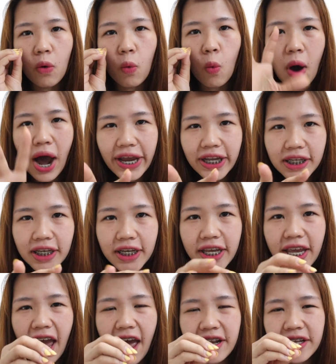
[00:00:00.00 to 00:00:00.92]

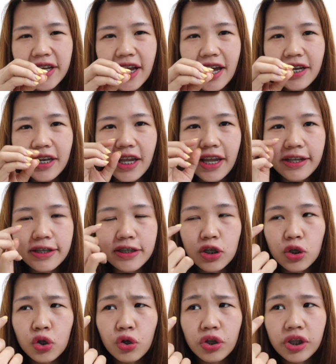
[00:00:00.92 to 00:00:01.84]
widely, and then
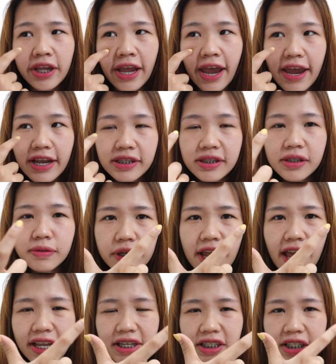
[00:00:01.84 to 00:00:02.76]
it's too tense
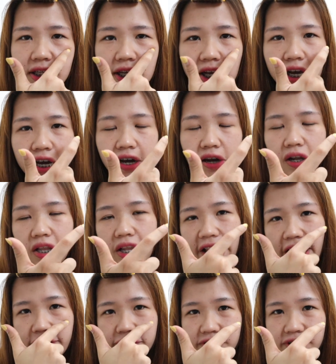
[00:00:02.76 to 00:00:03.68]
than the
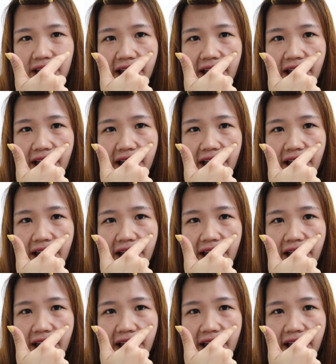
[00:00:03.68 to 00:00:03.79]
left